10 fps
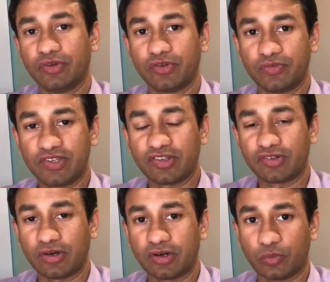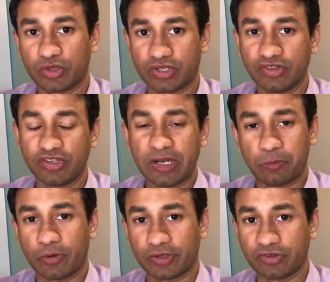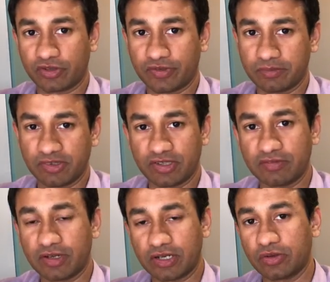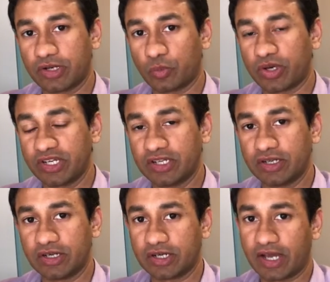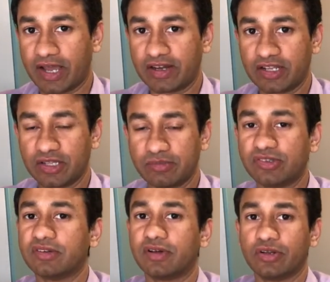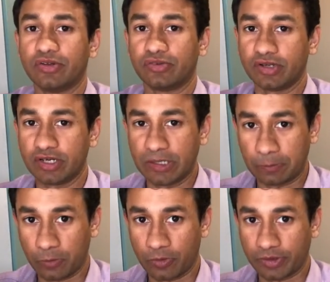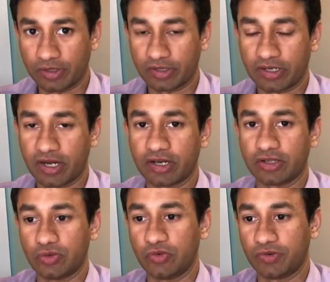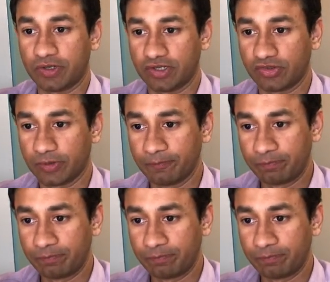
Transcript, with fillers: So we just saw what is the importance of a missing value, like why uh, handling the missing value is really important in a use case.